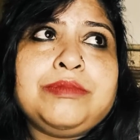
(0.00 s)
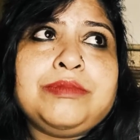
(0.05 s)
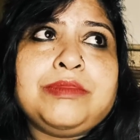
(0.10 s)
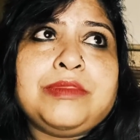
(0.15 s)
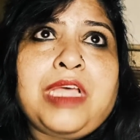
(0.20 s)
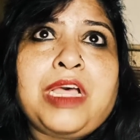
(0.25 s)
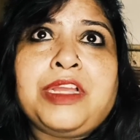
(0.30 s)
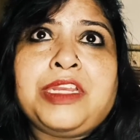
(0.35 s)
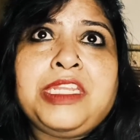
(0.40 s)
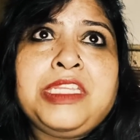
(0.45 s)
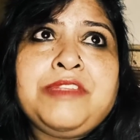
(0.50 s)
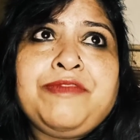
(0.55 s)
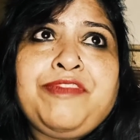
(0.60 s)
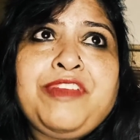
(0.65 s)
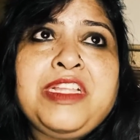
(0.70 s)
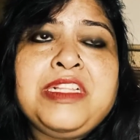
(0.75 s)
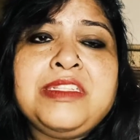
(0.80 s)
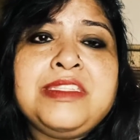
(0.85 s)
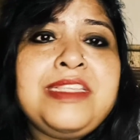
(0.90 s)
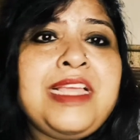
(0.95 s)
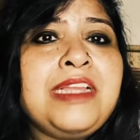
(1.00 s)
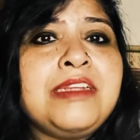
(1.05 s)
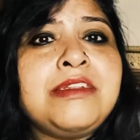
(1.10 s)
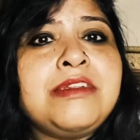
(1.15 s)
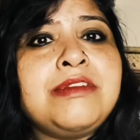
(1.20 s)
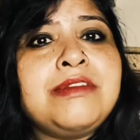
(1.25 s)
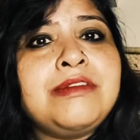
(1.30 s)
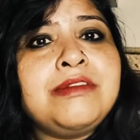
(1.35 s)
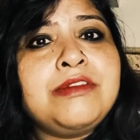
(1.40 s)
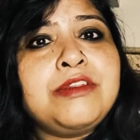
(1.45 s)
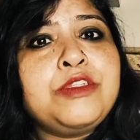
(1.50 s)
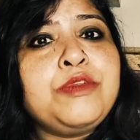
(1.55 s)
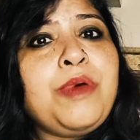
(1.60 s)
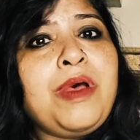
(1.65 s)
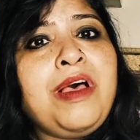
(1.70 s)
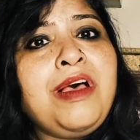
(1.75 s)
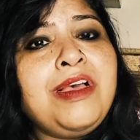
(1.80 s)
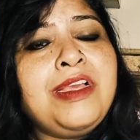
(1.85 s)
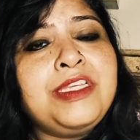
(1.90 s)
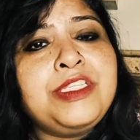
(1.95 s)
Agni feels that
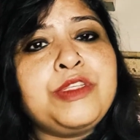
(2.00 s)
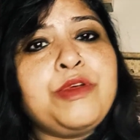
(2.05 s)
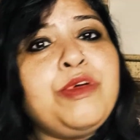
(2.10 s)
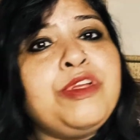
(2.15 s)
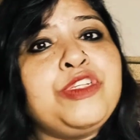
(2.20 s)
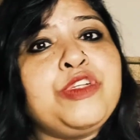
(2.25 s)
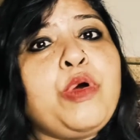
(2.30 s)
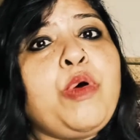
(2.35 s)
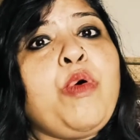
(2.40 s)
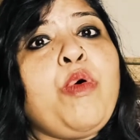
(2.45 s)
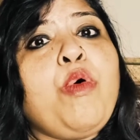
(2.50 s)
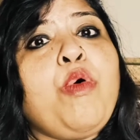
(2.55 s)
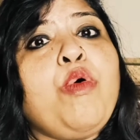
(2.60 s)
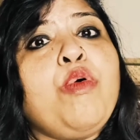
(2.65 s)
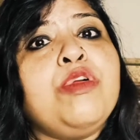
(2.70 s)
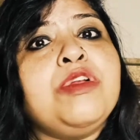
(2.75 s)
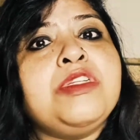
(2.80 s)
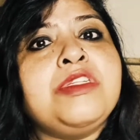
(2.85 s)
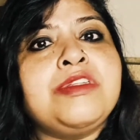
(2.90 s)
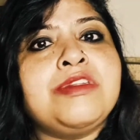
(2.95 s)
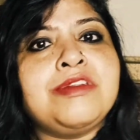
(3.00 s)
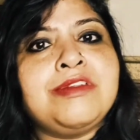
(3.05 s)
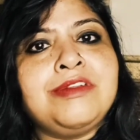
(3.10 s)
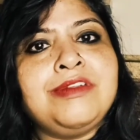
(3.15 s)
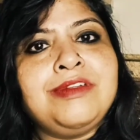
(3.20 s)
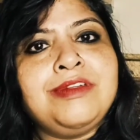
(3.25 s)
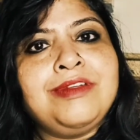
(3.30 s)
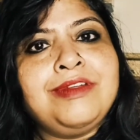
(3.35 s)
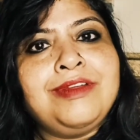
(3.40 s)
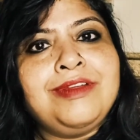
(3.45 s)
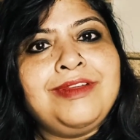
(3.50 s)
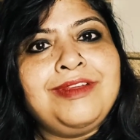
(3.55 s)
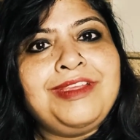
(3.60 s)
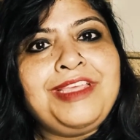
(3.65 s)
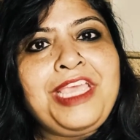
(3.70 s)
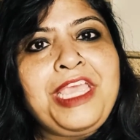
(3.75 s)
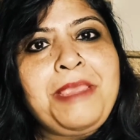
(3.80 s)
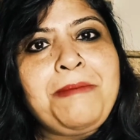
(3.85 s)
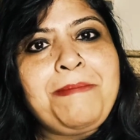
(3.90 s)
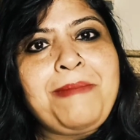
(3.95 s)
Swaha is going to hold
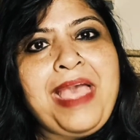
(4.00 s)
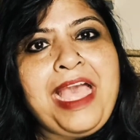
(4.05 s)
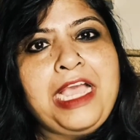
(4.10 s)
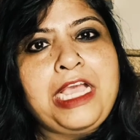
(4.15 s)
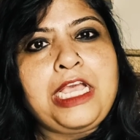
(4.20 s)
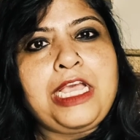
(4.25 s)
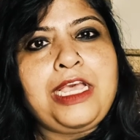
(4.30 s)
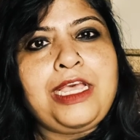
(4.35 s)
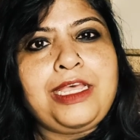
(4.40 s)
him back.